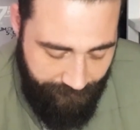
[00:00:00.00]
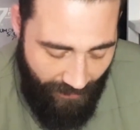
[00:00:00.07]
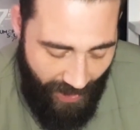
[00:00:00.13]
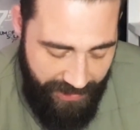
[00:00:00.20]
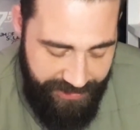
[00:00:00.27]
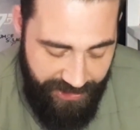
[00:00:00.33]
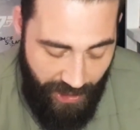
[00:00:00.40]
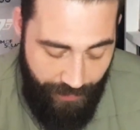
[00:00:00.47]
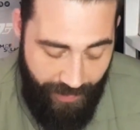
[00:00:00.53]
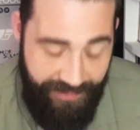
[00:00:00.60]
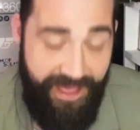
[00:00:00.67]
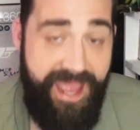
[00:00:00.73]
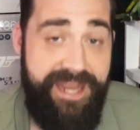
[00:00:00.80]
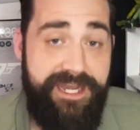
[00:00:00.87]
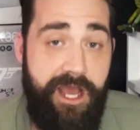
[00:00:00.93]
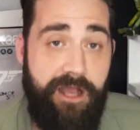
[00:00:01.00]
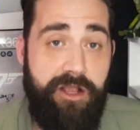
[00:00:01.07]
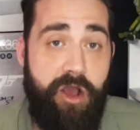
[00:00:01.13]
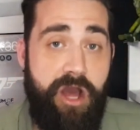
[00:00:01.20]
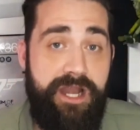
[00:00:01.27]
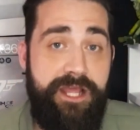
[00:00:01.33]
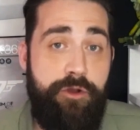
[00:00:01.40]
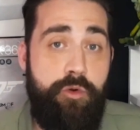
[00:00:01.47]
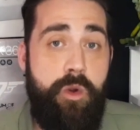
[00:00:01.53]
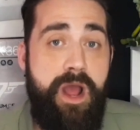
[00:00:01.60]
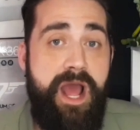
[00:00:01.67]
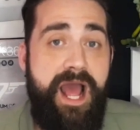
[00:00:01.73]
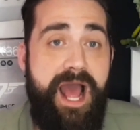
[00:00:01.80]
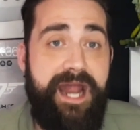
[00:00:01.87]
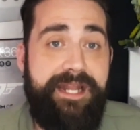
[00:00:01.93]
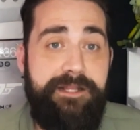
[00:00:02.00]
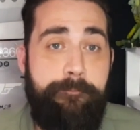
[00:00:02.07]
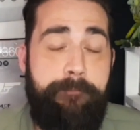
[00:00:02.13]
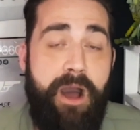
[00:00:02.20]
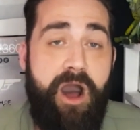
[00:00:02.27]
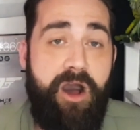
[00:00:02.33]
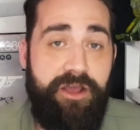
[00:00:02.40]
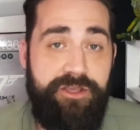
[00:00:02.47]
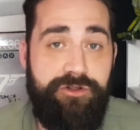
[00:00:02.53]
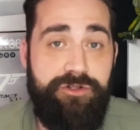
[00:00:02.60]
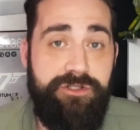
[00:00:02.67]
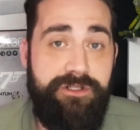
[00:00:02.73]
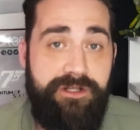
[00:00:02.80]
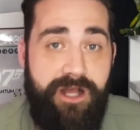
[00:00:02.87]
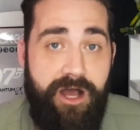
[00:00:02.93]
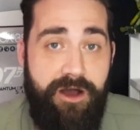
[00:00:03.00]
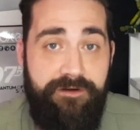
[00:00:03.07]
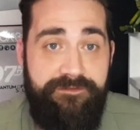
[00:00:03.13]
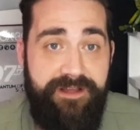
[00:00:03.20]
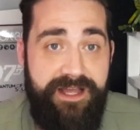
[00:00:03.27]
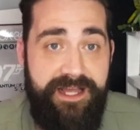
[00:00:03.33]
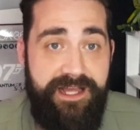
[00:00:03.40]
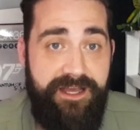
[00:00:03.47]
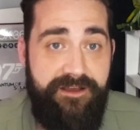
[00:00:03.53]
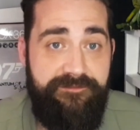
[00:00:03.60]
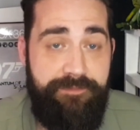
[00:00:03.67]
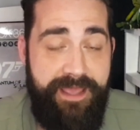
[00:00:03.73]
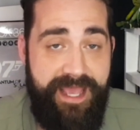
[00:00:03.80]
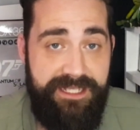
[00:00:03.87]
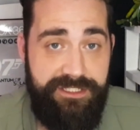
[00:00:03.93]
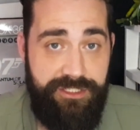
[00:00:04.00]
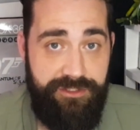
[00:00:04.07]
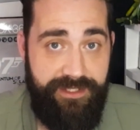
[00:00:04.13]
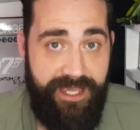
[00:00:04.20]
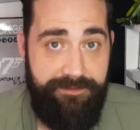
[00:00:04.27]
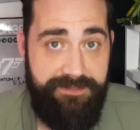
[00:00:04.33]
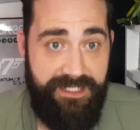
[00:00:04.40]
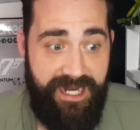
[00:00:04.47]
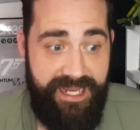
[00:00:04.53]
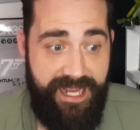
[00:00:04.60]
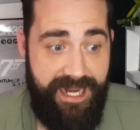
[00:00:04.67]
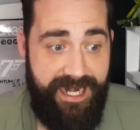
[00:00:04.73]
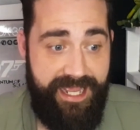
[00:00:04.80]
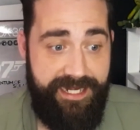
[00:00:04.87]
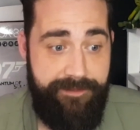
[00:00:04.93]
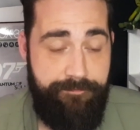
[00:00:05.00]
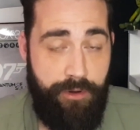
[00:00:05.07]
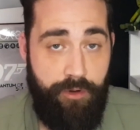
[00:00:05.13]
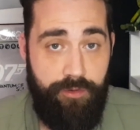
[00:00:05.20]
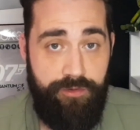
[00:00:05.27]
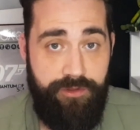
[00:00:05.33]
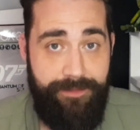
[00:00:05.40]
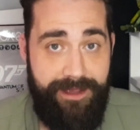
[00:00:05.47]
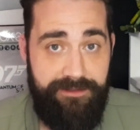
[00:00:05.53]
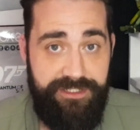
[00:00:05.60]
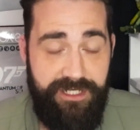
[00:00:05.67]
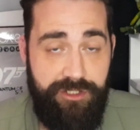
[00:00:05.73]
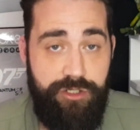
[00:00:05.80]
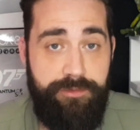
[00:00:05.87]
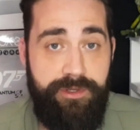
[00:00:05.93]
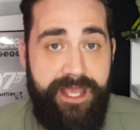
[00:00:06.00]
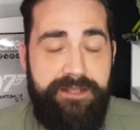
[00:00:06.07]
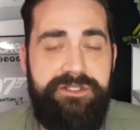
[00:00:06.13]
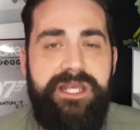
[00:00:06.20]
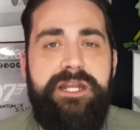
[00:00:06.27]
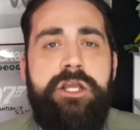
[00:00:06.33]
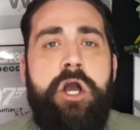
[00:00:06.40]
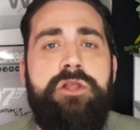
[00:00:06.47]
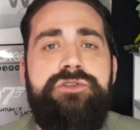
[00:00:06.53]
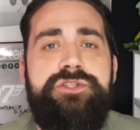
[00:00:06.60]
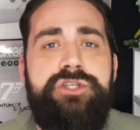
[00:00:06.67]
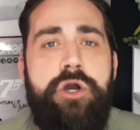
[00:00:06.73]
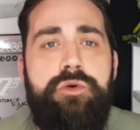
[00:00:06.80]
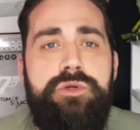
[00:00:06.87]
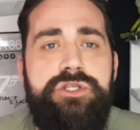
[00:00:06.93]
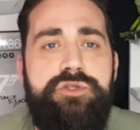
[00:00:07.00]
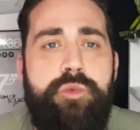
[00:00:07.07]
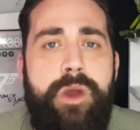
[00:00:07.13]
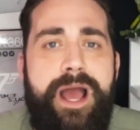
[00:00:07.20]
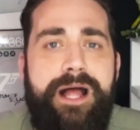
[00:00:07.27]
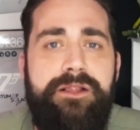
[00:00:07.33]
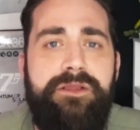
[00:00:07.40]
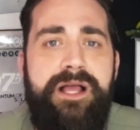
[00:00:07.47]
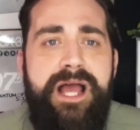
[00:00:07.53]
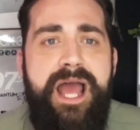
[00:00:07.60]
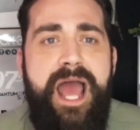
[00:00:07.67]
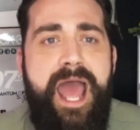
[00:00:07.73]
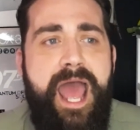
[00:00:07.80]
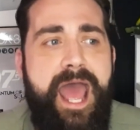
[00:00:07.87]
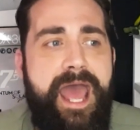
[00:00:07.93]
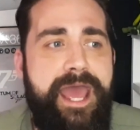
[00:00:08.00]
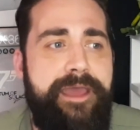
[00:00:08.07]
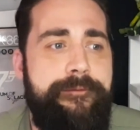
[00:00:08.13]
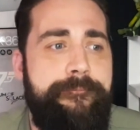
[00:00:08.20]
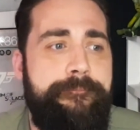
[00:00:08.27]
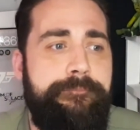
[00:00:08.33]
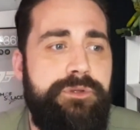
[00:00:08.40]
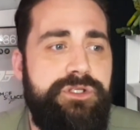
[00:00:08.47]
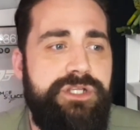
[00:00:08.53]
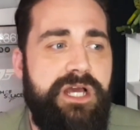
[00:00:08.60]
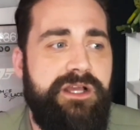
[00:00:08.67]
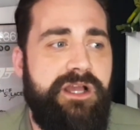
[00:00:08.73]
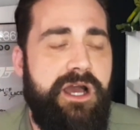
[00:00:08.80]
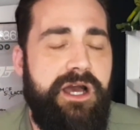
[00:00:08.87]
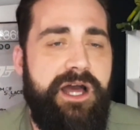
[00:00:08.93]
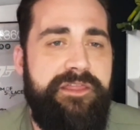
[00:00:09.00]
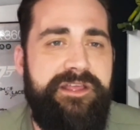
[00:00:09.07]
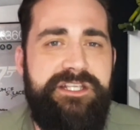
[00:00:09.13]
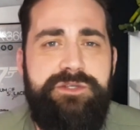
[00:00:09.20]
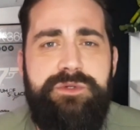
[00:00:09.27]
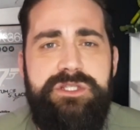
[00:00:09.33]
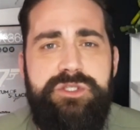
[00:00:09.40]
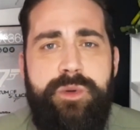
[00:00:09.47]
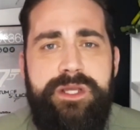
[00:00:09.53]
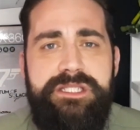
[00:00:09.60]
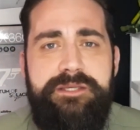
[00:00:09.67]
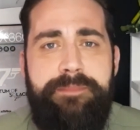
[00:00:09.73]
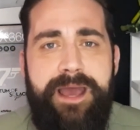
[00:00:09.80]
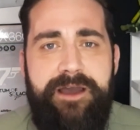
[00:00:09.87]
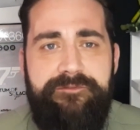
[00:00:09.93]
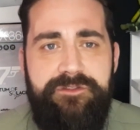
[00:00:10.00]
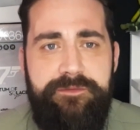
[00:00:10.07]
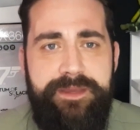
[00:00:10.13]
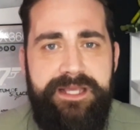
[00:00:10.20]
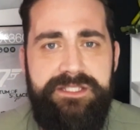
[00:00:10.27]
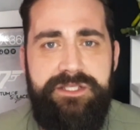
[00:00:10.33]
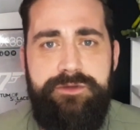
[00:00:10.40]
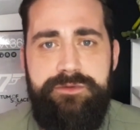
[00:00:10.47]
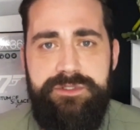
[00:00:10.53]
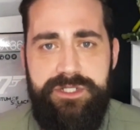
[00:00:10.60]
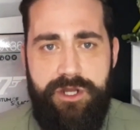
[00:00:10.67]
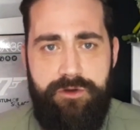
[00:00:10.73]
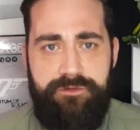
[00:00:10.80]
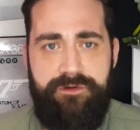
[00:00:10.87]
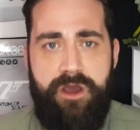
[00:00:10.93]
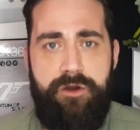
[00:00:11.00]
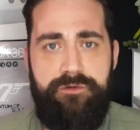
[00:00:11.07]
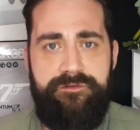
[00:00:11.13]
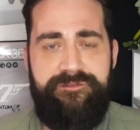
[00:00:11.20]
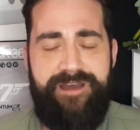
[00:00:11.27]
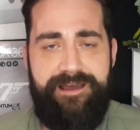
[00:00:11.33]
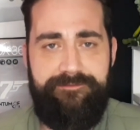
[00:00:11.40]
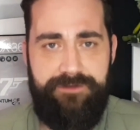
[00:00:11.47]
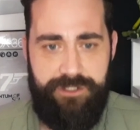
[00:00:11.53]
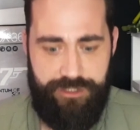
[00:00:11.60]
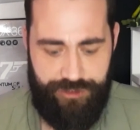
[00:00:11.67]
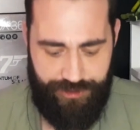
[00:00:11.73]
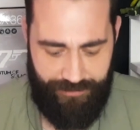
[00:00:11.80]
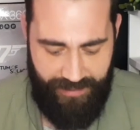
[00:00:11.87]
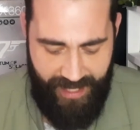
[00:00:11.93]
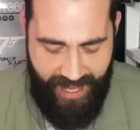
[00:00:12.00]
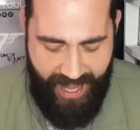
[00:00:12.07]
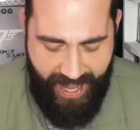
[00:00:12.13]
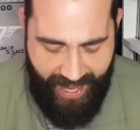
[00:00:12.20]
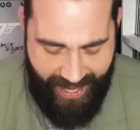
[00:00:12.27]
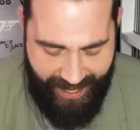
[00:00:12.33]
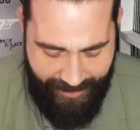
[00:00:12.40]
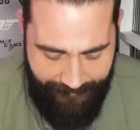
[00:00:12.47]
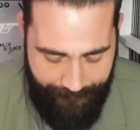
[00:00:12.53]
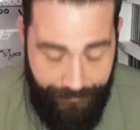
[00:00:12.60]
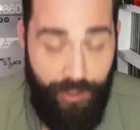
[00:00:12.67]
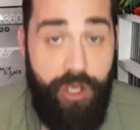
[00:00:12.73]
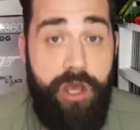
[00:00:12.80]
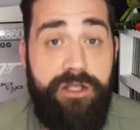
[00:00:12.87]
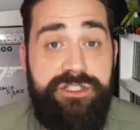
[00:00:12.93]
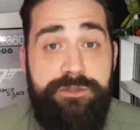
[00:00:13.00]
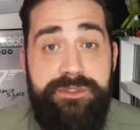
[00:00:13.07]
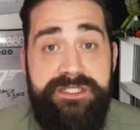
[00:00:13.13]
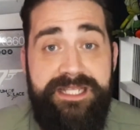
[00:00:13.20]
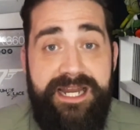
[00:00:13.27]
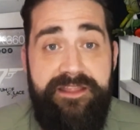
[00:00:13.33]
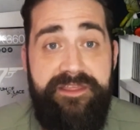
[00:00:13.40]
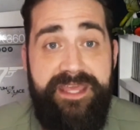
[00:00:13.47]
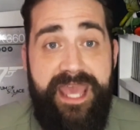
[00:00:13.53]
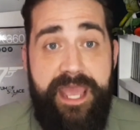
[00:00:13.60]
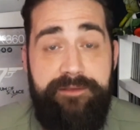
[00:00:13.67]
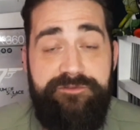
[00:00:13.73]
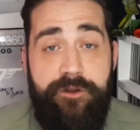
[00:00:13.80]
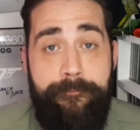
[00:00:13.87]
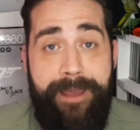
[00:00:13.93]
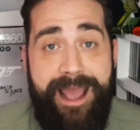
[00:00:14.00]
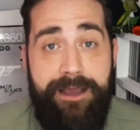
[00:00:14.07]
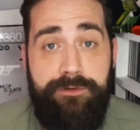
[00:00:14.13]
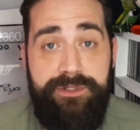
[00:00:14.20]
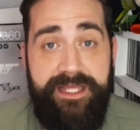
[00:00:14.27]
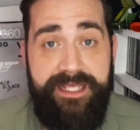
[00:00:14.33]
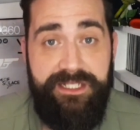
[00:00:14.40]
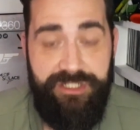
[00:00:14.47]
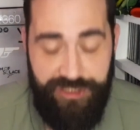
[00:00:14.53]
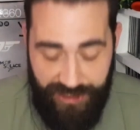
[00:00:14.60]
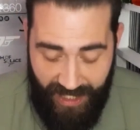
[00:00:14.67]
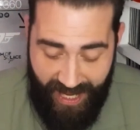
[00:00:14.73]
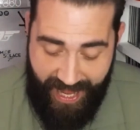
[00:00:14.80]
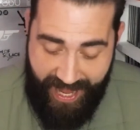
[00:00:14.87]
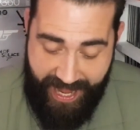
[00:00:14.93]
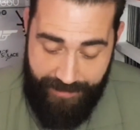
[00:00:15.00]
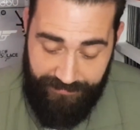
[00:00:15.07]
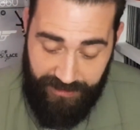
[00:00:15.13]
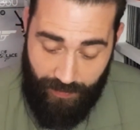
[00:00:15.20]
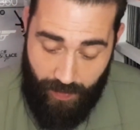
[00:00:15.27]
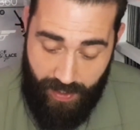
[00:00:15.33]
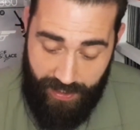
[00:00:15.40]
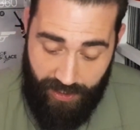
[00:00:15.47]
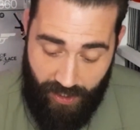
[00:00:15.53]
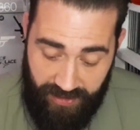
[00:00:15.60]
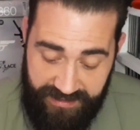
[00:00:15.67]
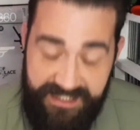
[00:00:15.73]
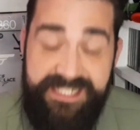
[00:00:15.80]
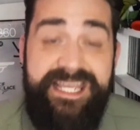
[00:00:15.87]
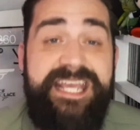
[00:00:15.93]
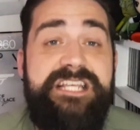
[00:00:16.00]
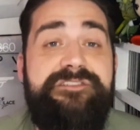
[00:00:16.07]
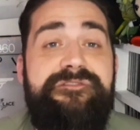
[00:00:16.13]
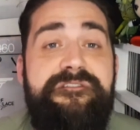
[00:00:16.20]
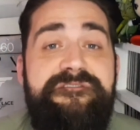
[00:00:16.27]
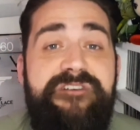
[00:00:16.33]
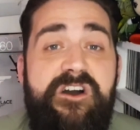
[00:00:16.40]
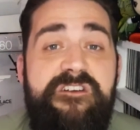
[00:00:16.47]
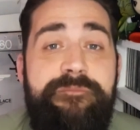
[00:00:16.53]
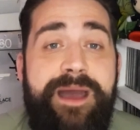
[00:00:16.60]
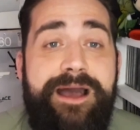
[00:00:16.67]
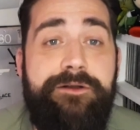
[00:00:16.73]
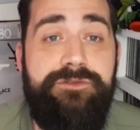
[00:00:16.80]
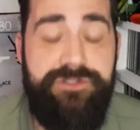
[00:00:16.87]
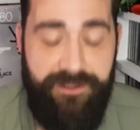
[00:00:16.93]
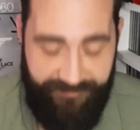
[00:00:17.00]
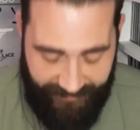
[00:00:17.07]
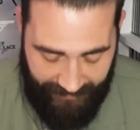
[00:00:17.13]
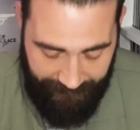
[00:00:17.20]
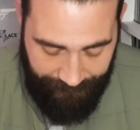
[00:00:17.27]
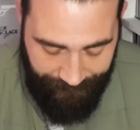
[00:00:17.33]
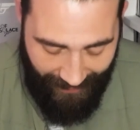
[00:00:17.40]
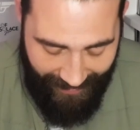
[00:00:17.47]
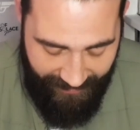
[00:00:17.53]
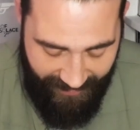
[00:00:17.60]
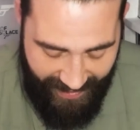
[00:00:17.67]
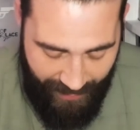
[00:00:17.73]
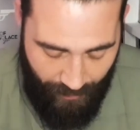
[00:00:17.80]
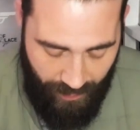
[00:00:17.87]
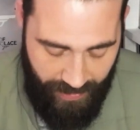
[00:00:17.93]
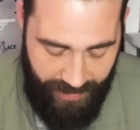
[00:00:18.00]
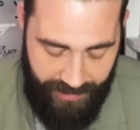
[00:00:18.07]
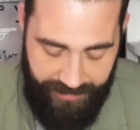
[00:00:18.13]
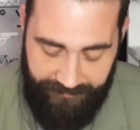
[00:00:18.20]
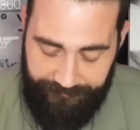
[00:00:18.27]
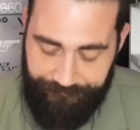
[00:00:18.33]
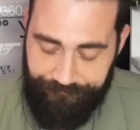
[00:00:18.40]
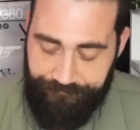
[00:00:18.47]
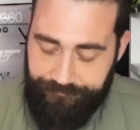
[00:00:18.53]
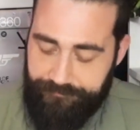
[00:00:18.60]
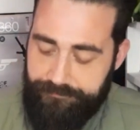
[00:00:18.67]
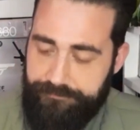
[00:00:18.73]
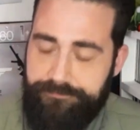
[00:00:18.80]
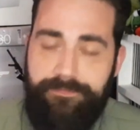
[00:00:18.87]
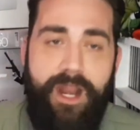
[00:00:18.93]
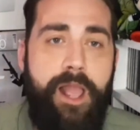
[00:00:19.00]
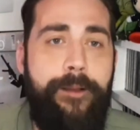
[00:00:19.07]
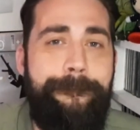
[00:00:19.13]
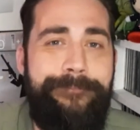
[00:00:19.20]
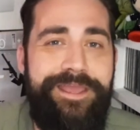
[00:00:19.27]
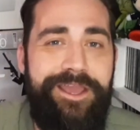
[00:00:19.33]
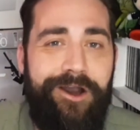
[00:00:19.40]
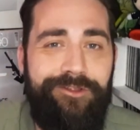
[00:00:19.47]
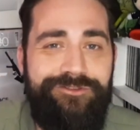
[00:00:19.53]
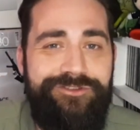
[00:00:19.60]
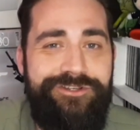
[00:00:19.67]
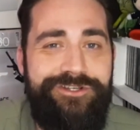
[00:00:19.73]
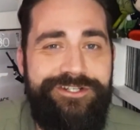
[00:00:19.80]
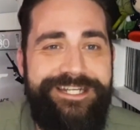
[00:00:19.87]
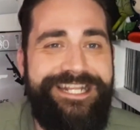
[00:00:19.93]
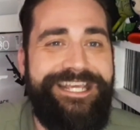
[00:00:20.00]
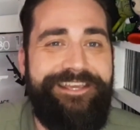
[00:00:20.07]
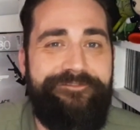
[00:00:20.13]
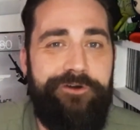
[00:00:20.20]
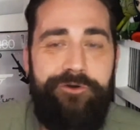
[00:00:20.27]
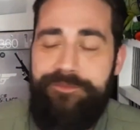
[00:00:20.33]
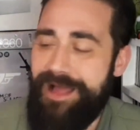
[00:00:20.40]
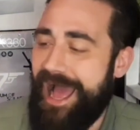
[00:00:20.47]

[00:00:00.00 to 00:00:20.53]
So then I got a little pile of PS2 games. A lady pulled them out. She had a couple of games. She had a console as well, but I think she wanted £20 for the PS2. It was an old fat version, but she was selling the games for £1 each. So I got 6 for £5 off her, and they were Beyond Good and Evil.